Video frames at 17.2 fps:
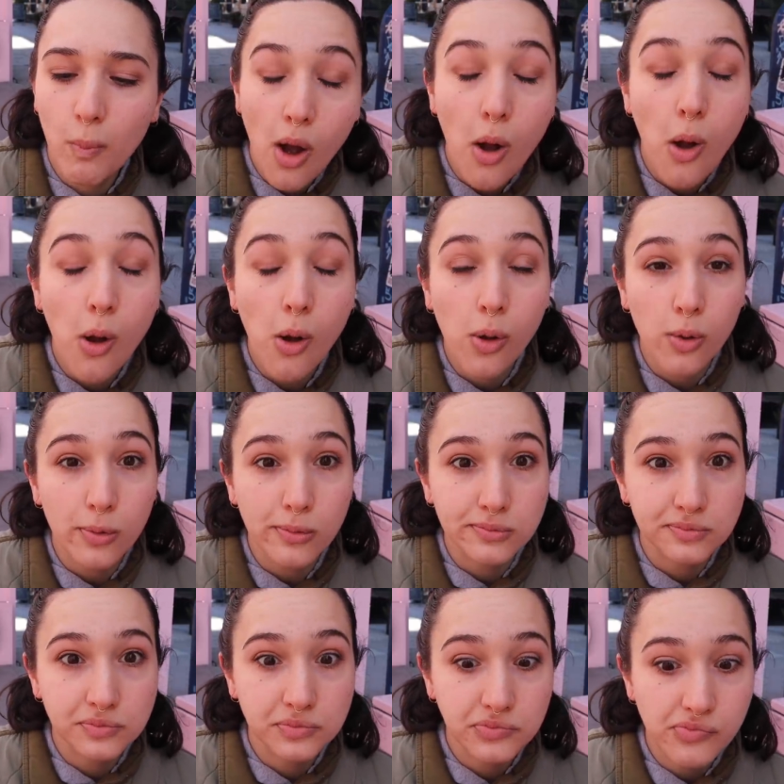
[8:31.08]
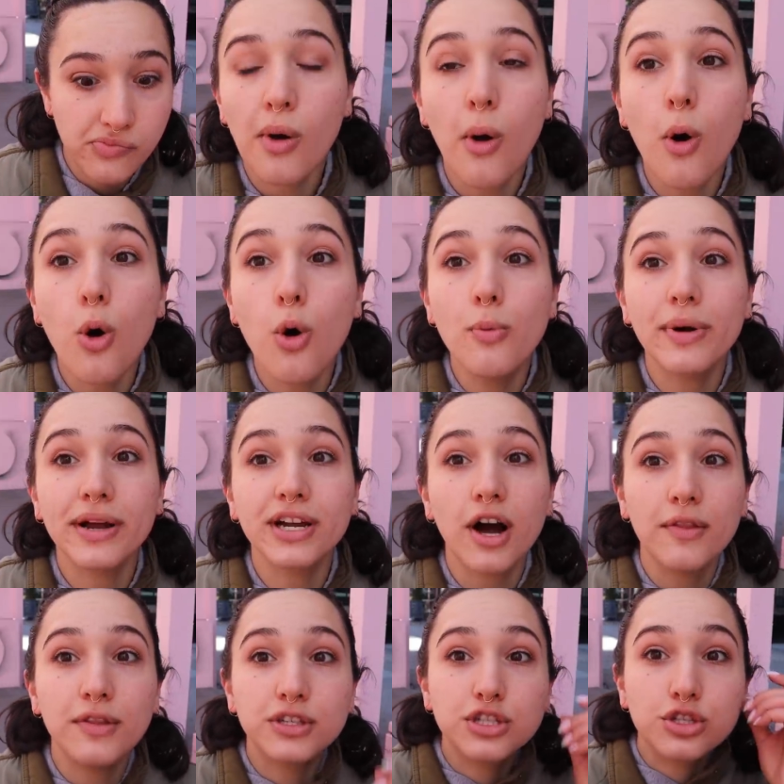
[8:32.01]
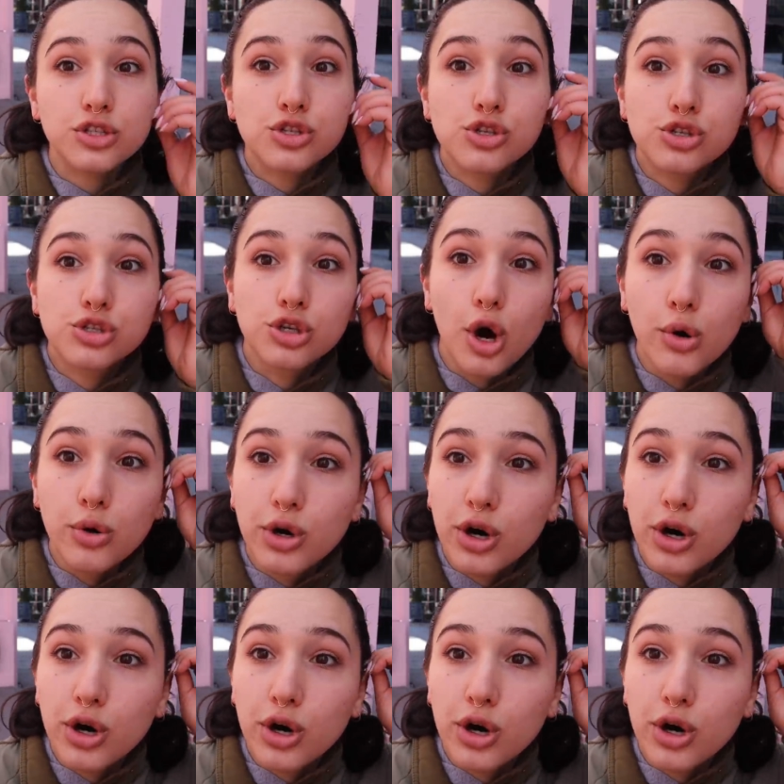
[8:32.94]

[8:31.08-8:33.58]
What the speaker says: Oh my God, this is so